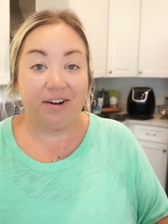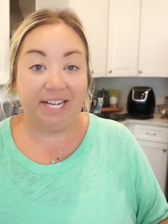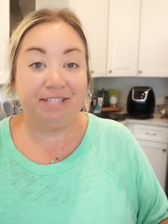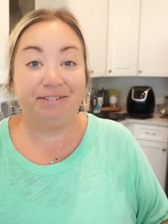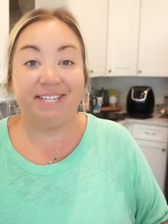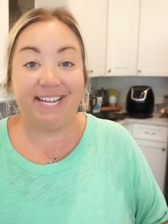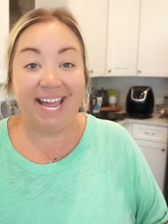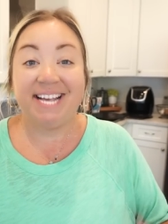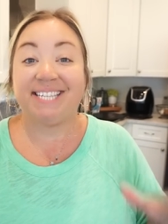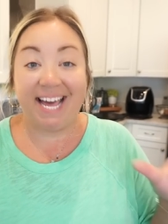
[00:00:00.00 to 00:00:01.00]
All right, so
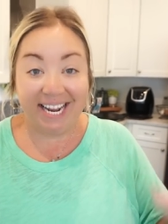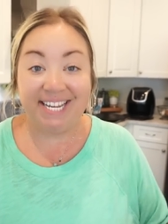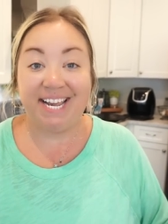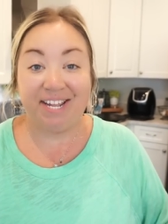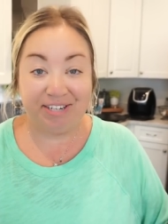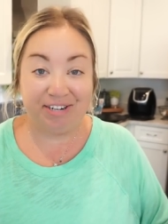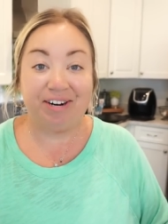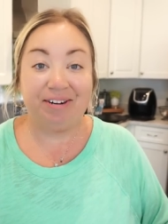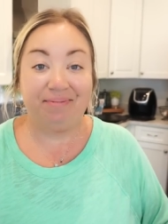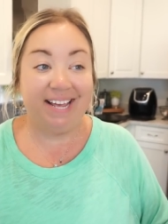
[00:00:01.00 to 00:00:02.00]
today has kind of taken a
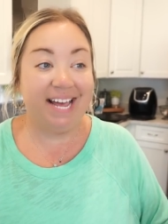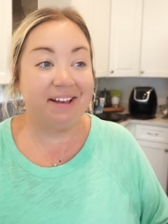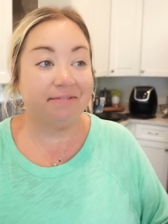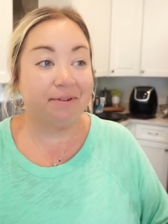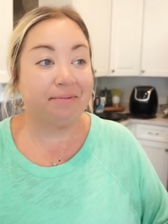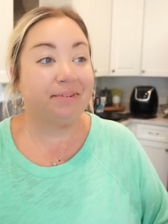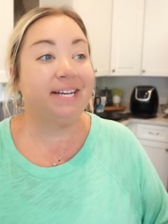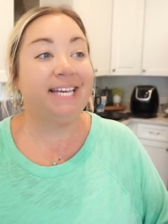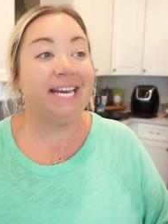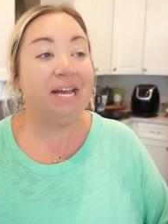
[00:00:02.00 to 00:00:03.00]
turn. We have
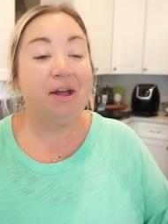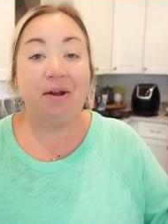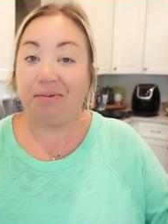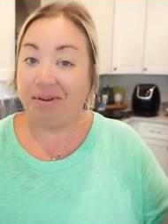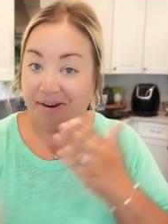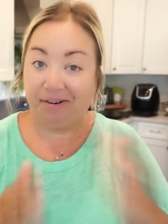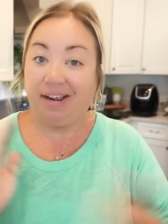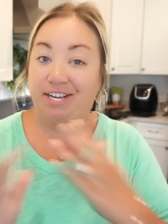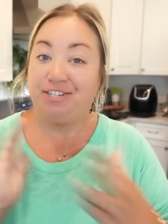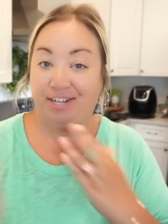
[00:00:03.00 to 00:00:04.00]
really
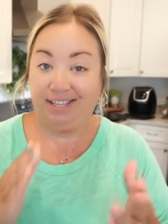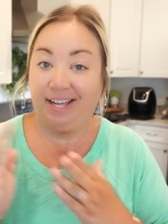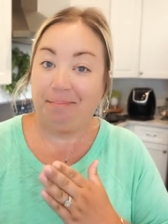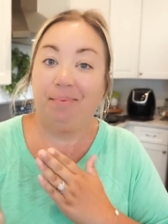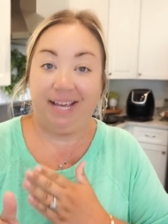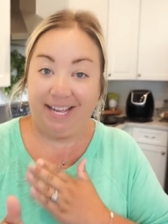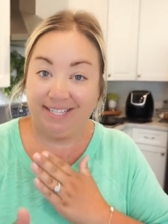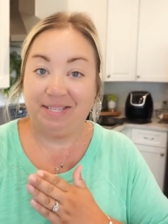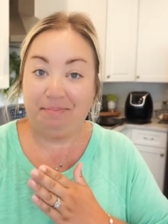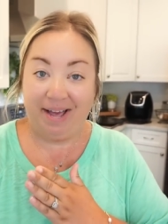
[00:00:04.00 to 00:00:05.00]
rearranged a lot of
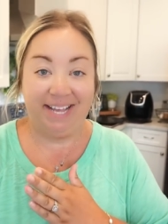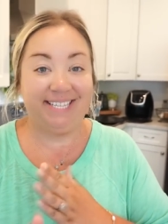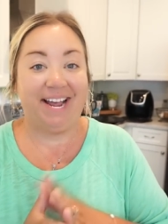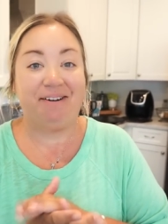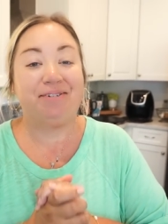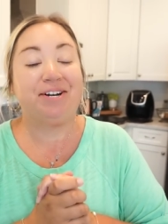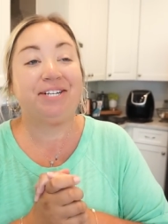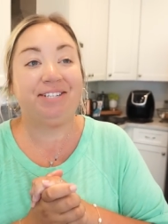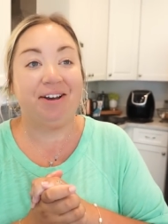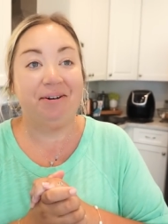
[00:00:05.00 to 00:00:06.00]
plans in the past hour.
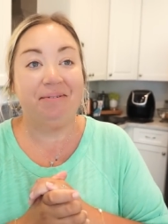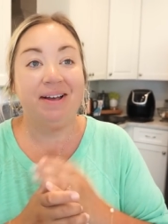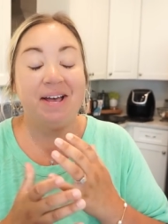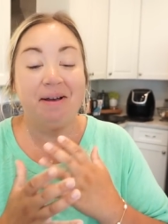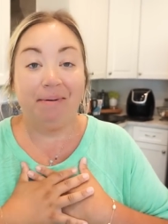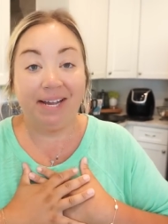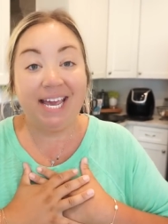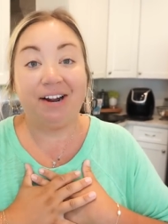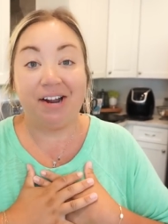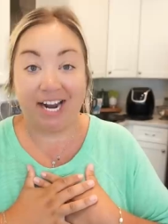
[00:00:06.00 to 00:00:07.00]
So Bungie
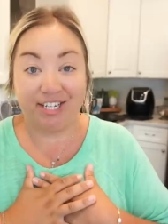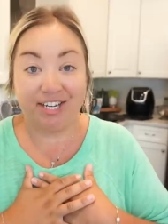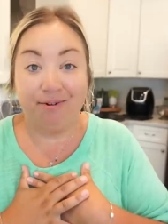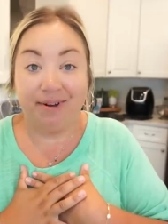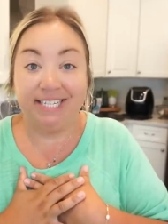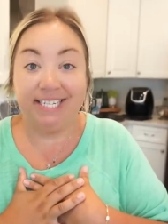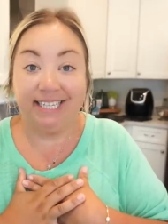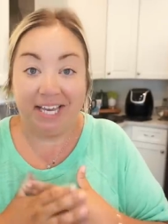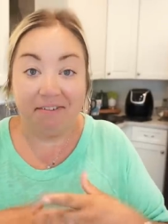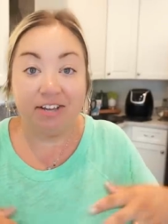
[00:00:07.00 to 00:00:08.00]
and I are actually going to
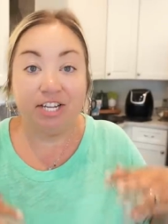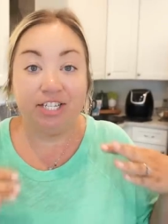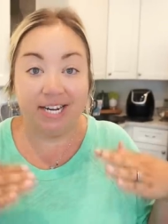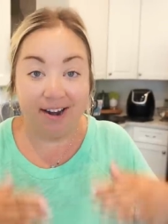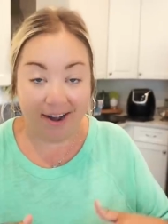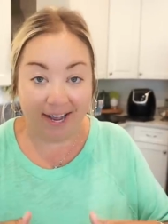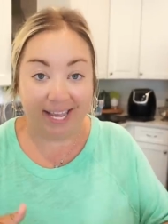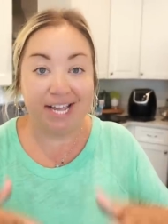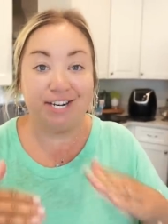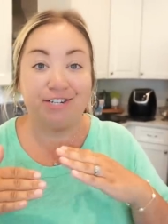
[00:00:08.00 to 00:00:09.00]
leave
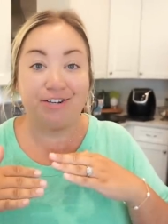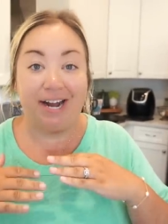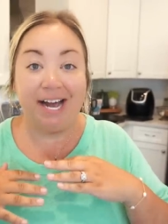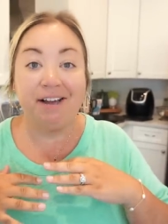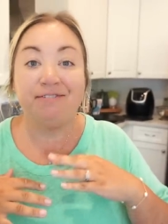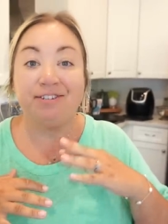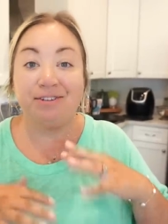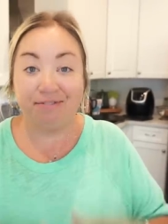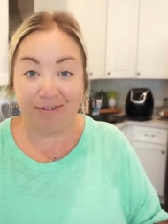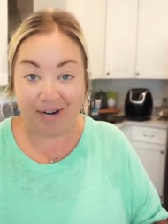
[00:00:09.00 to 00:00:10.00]
tonight and drive
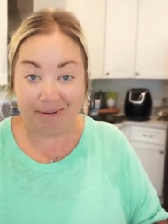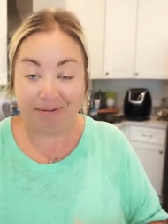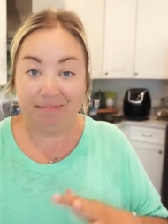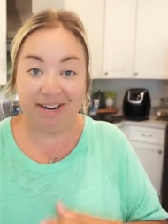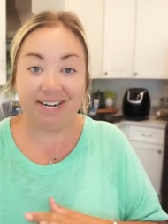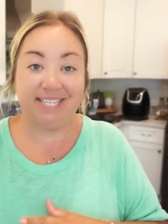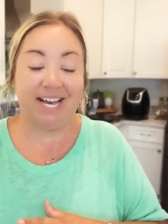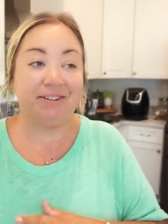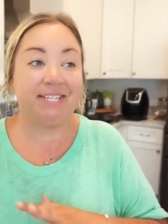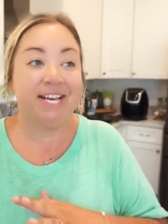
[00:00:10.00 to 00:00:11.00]
to the farm, to my parents'
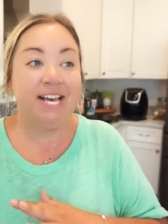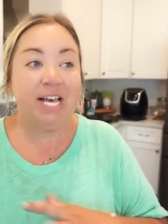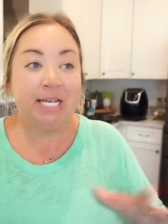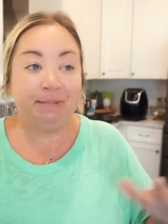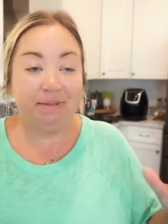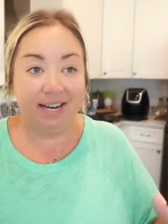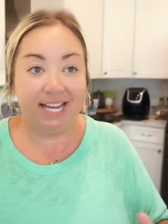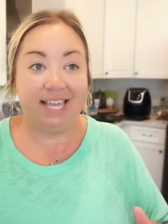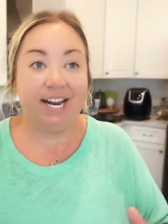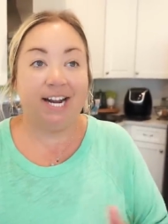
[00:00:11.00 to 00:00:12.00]
house, spend the
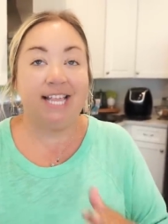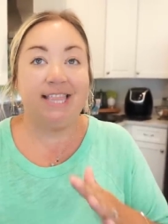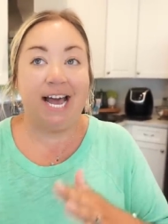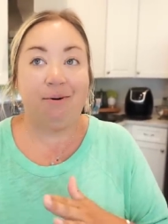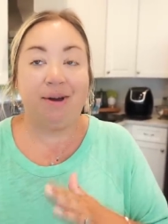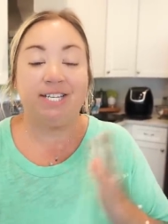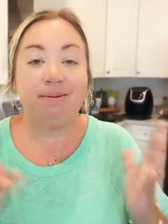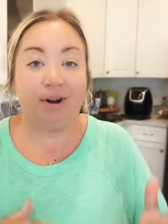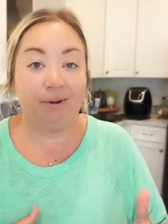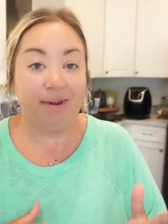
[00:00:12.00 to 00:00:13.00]
night there, and that way
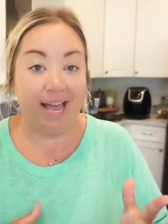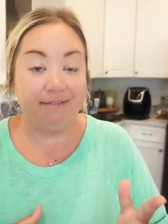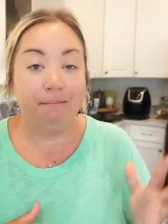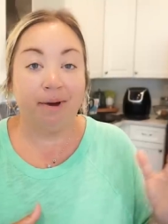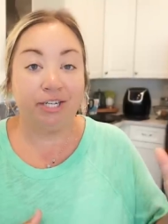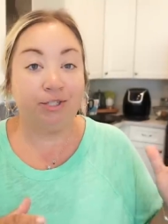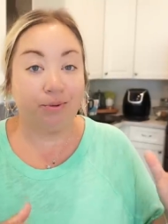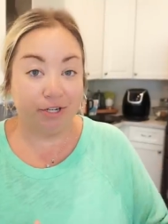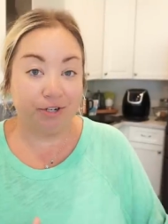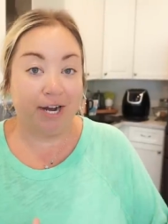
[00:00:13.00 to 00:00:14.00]
tomorrow we have a much
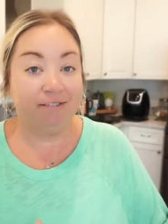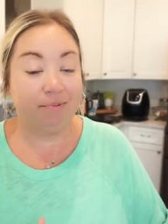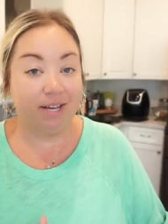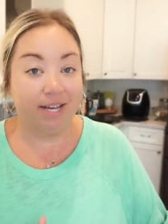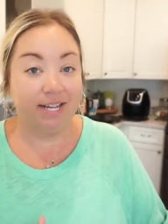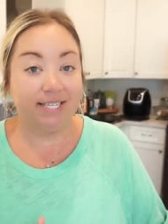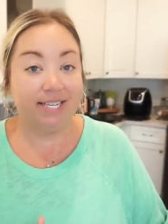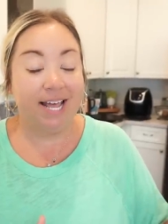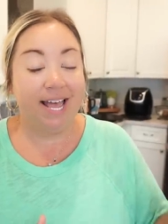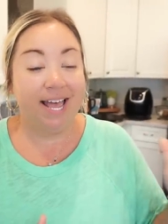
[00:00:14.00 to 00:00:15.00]
shorter drive because